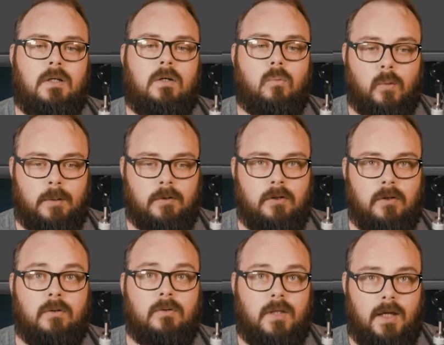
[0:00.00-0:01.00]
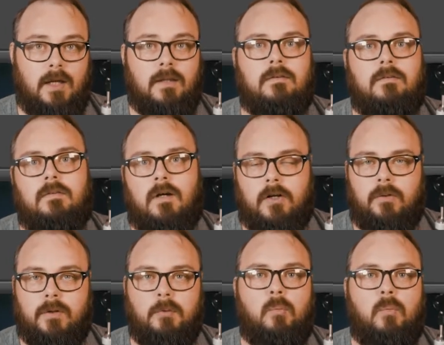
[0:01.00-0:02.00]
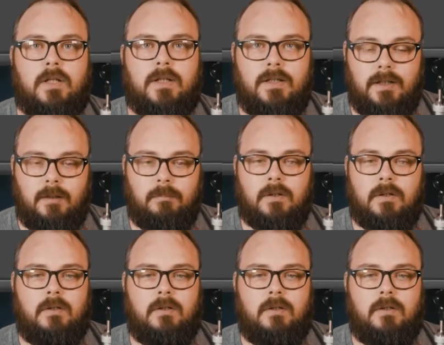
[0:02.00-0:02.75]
Reaper knows, hey, this is audio that we want to keep,